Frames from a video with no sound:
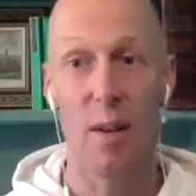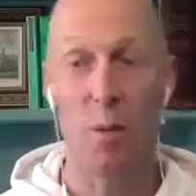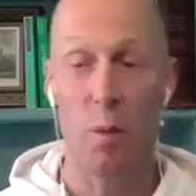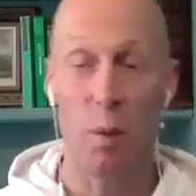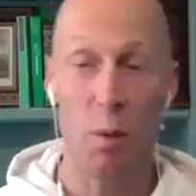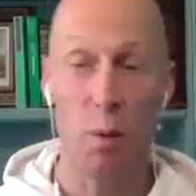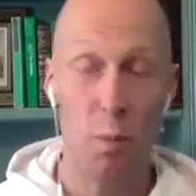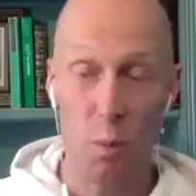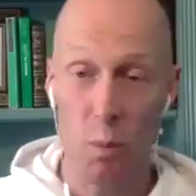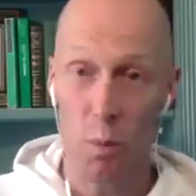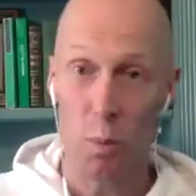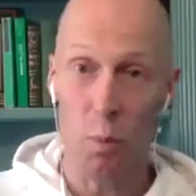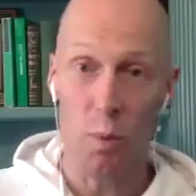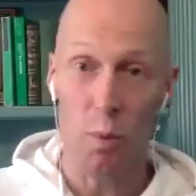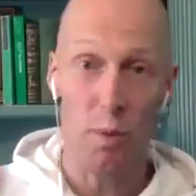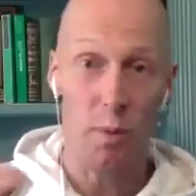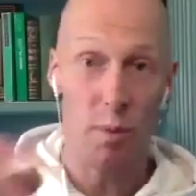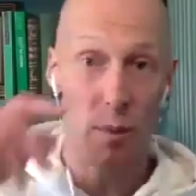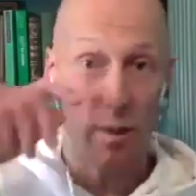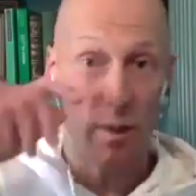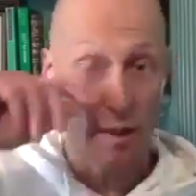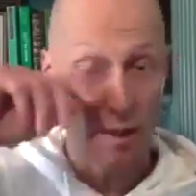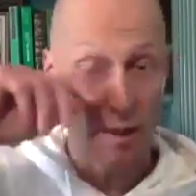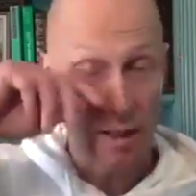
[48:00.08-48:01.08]
Well,
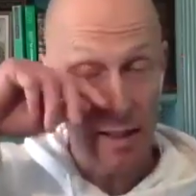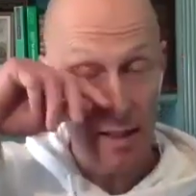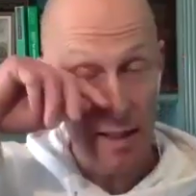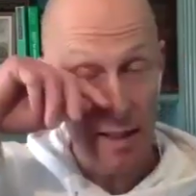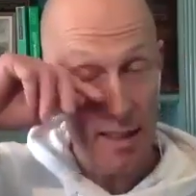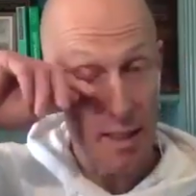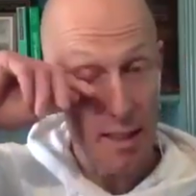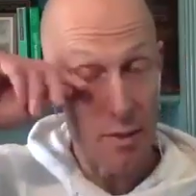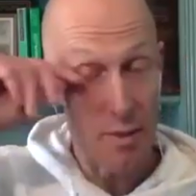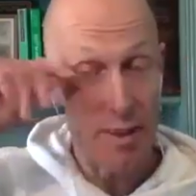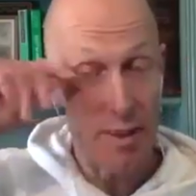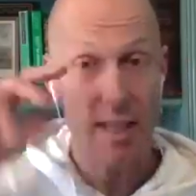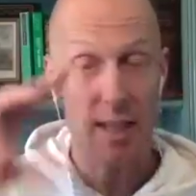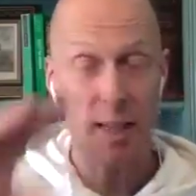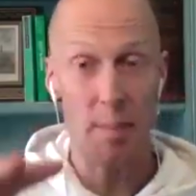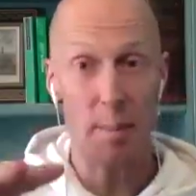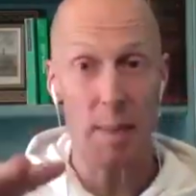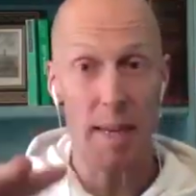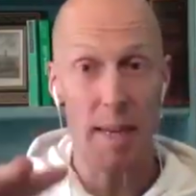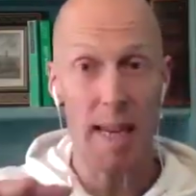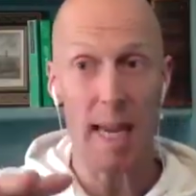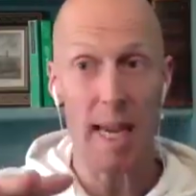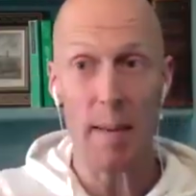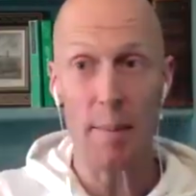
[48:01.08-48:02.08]
that's the reason I
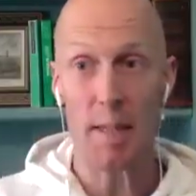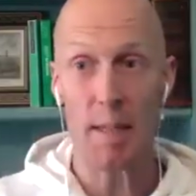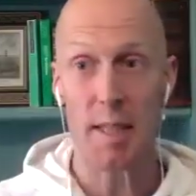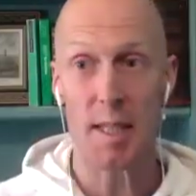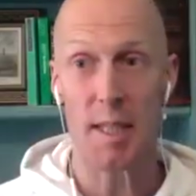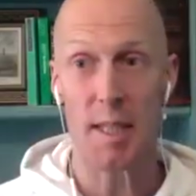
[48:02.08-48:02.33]
became an